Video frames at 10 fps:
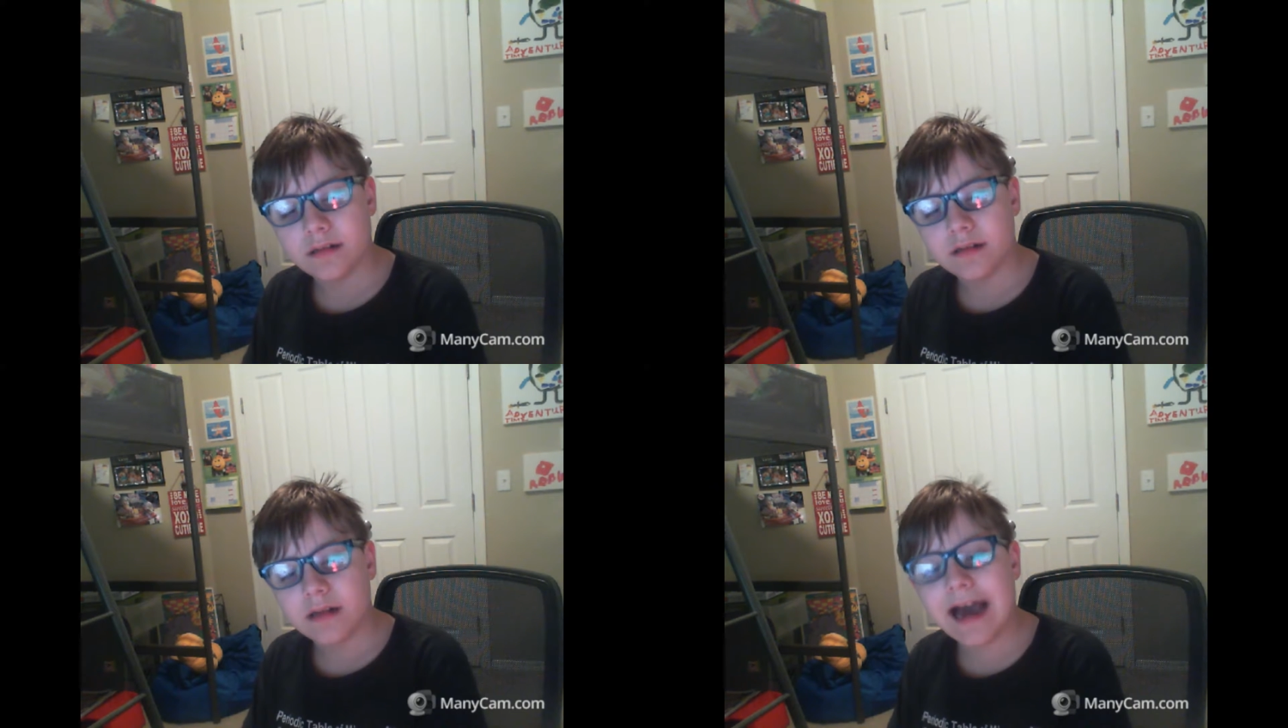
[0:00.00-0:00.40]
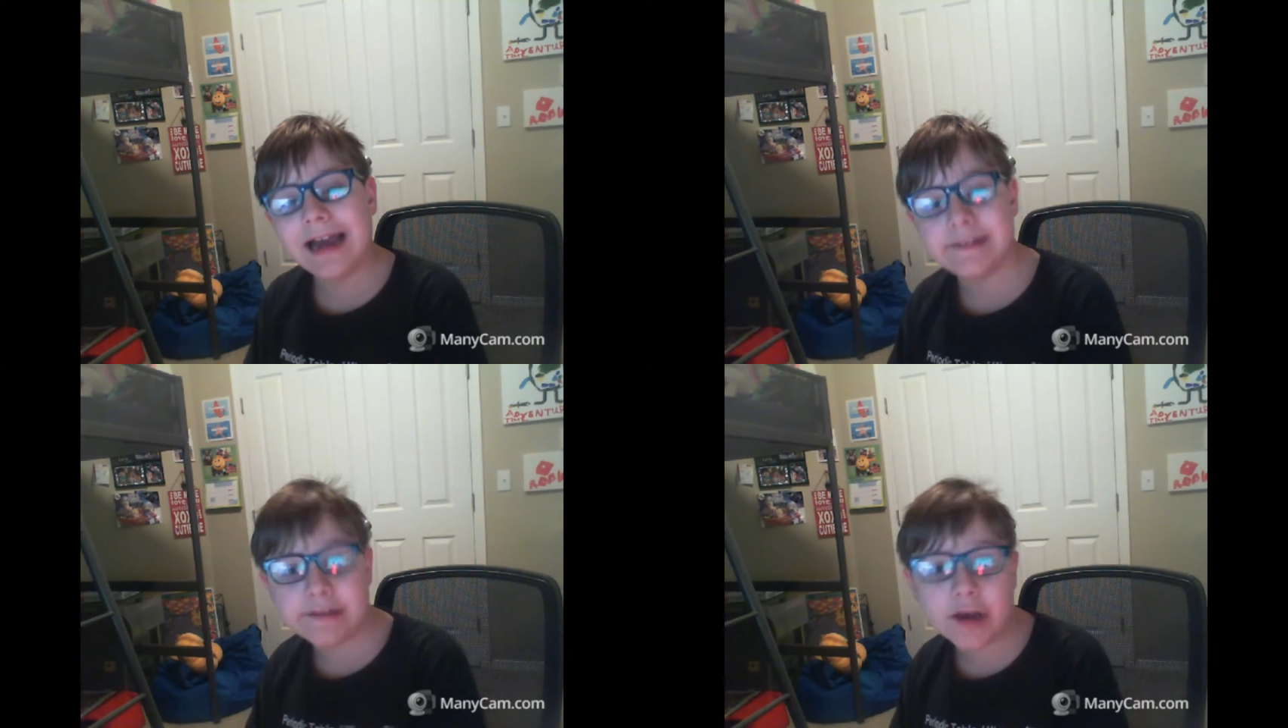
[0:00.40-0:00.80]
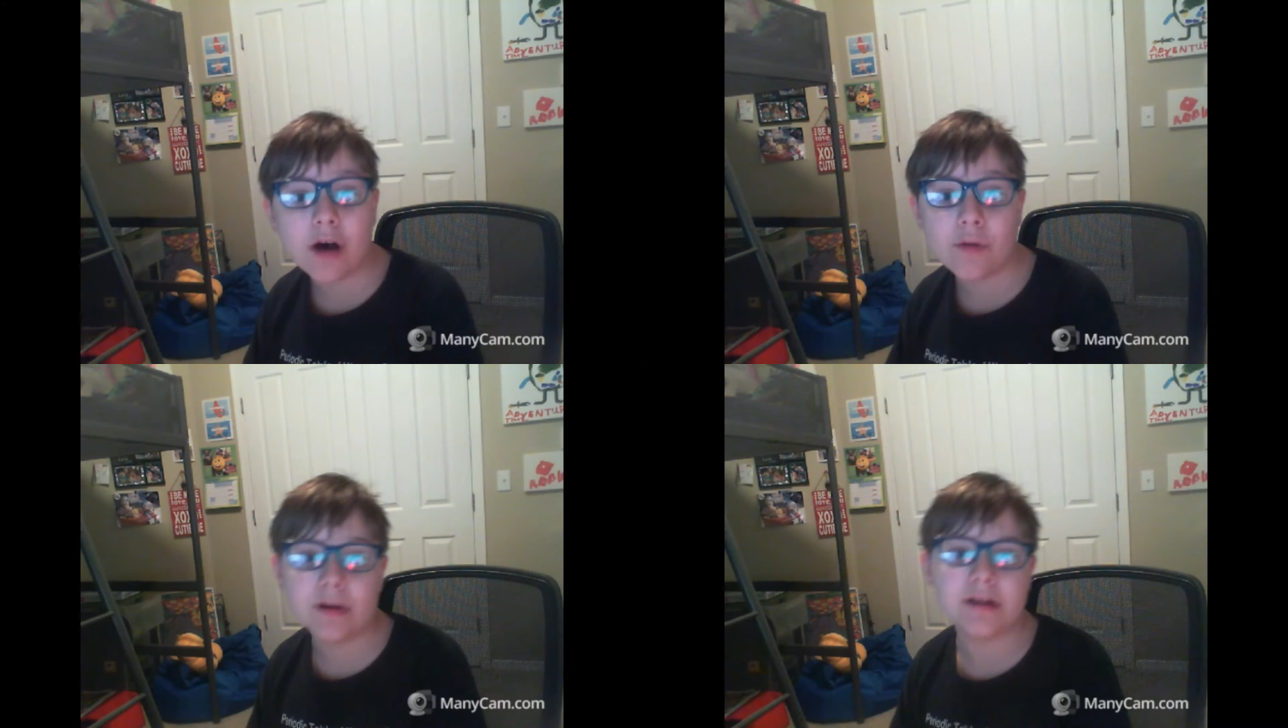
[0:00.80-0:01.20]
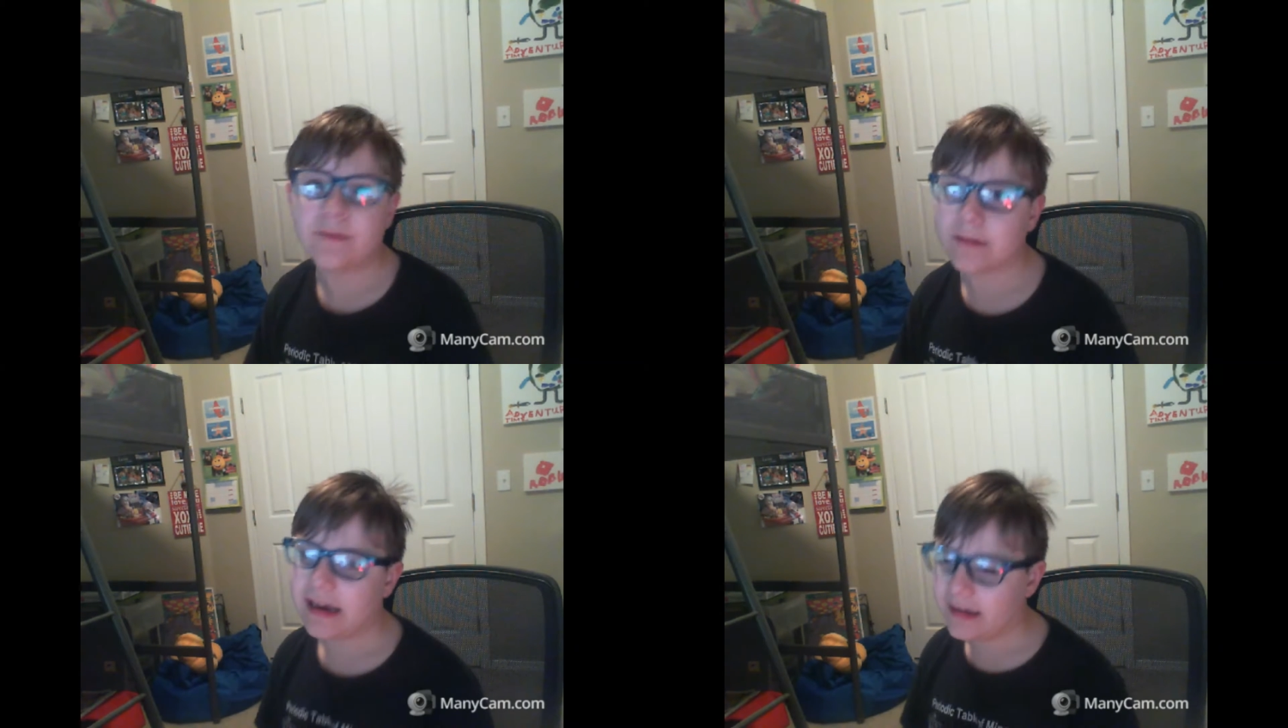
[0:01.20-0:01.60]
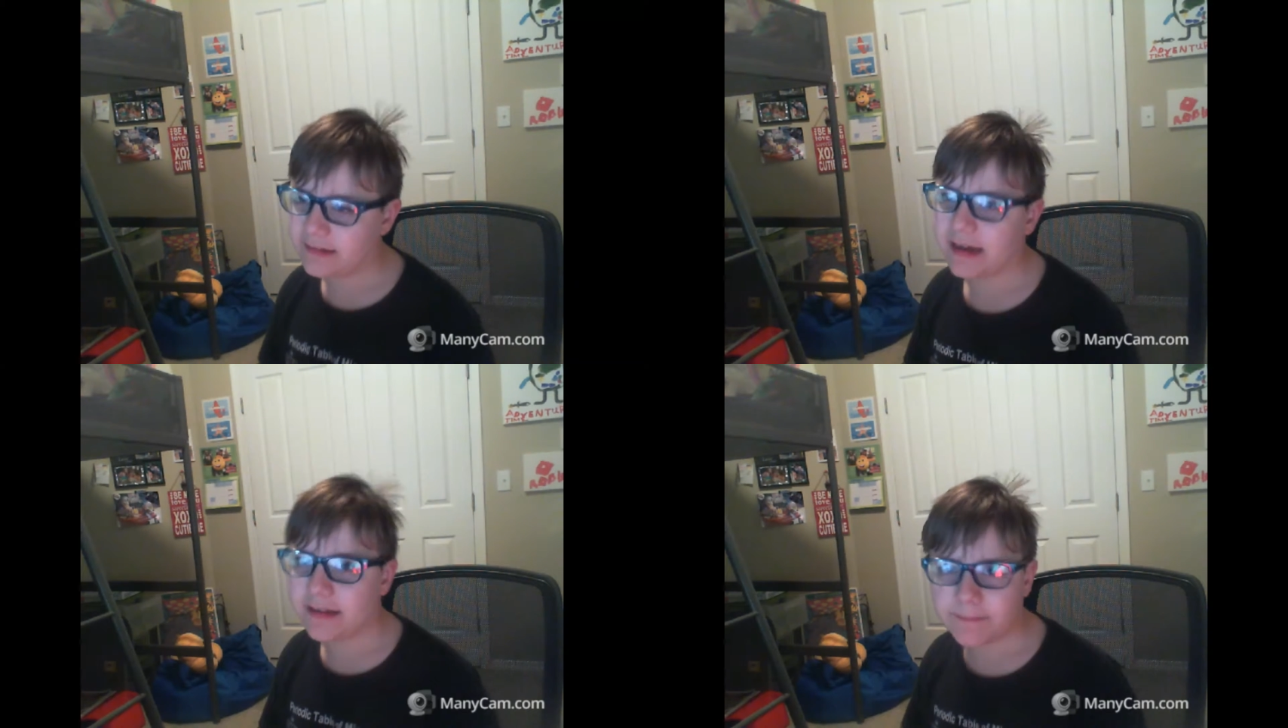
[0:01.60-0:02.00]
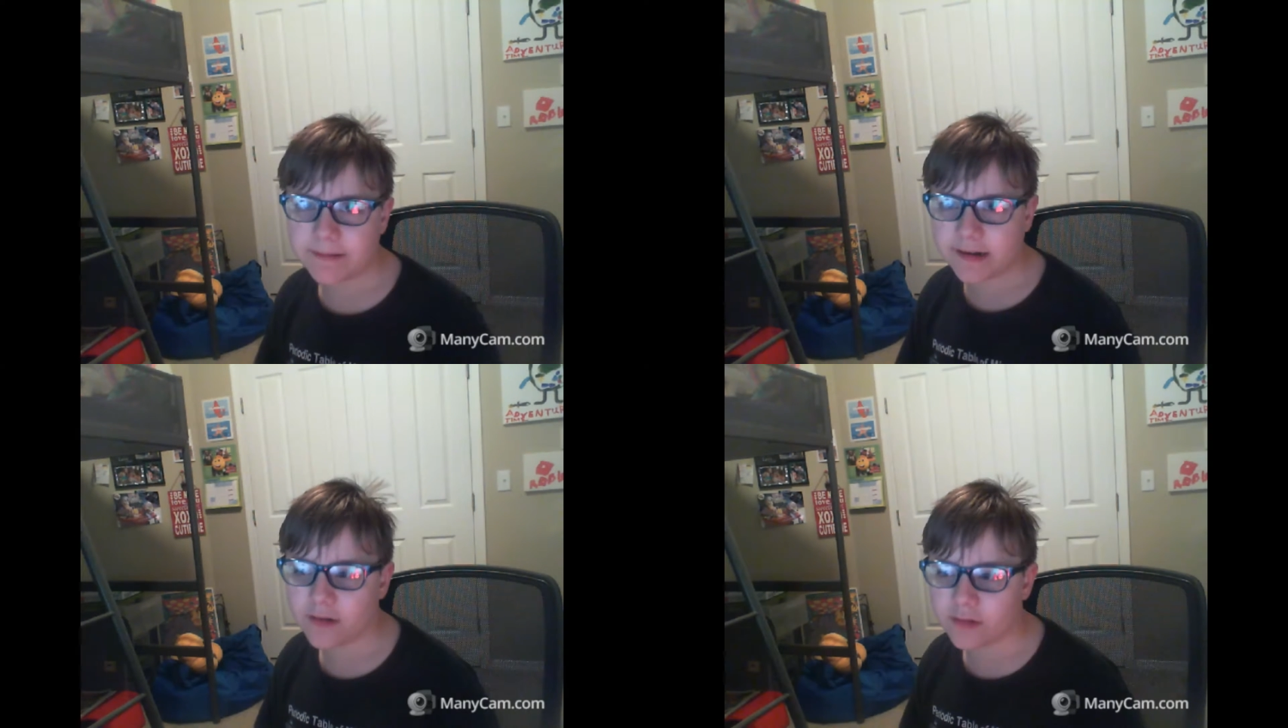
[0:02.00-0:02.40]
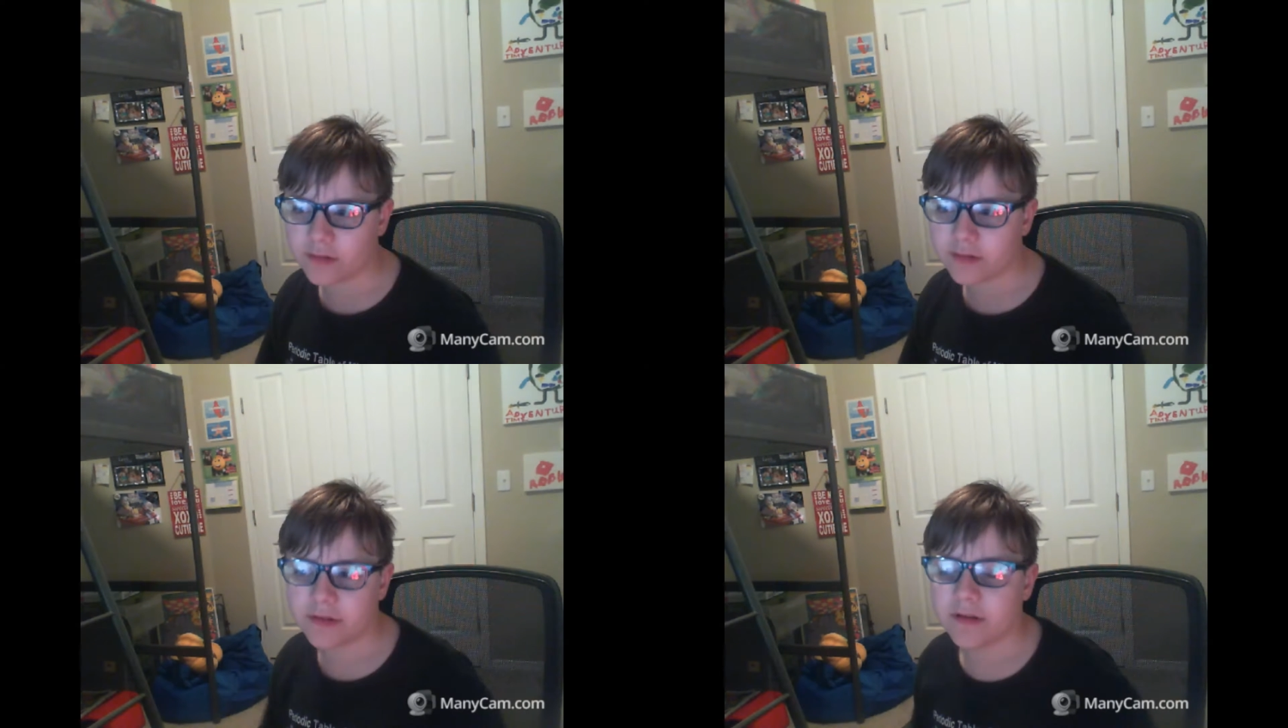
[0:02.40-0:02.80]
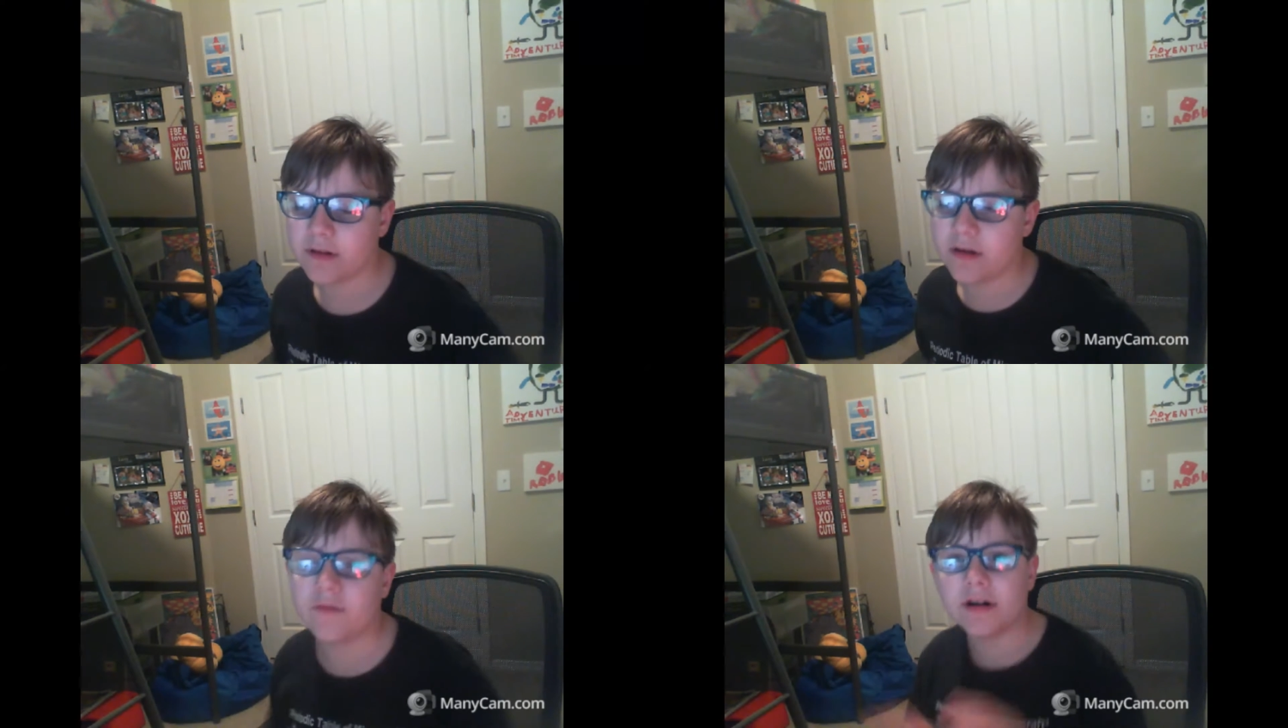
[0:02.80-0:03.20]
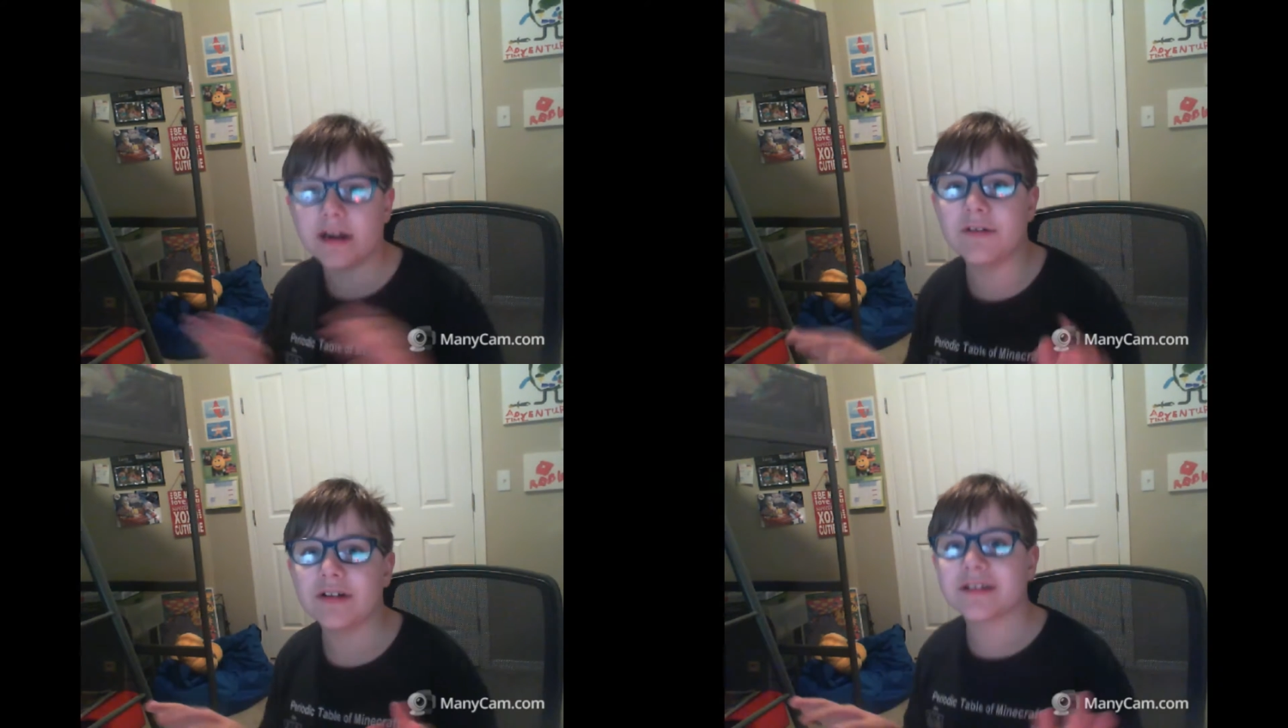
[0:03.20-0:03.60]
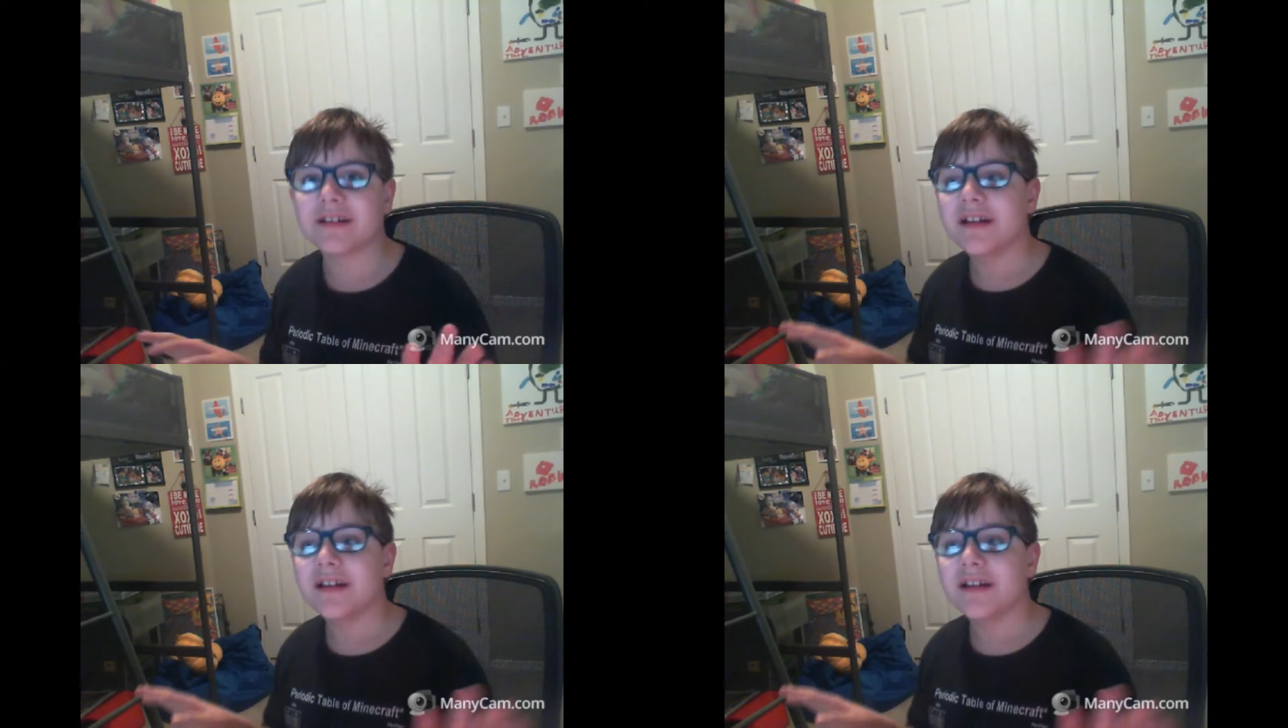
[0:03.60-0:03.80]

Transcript: I saw one of KSI's videos where he was